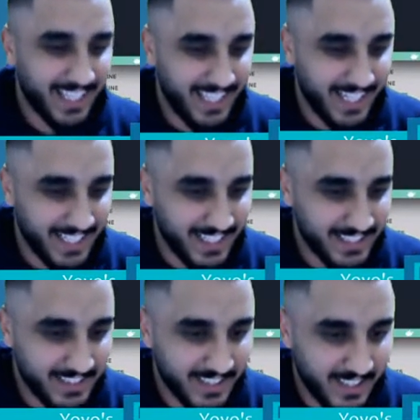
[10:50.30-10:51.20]
Lucky
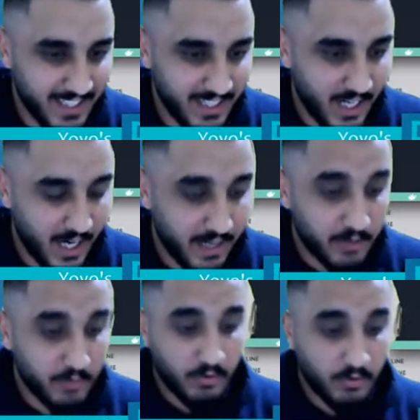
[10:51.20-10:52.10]
us. All right,
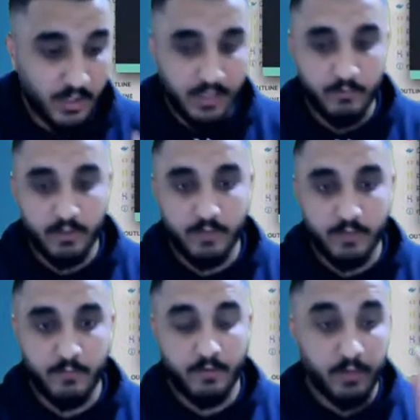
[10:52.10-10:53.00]
cool. So I think we're
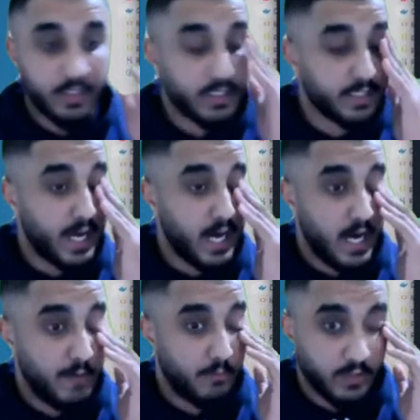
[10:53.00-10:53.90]
fully set
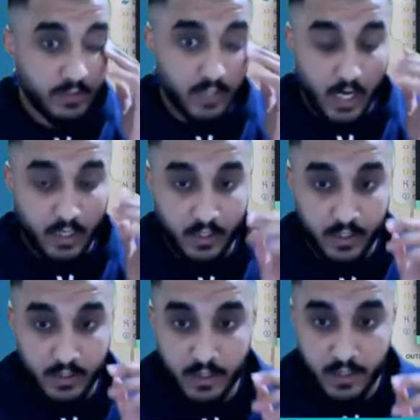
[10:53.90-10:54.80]
up with Docker,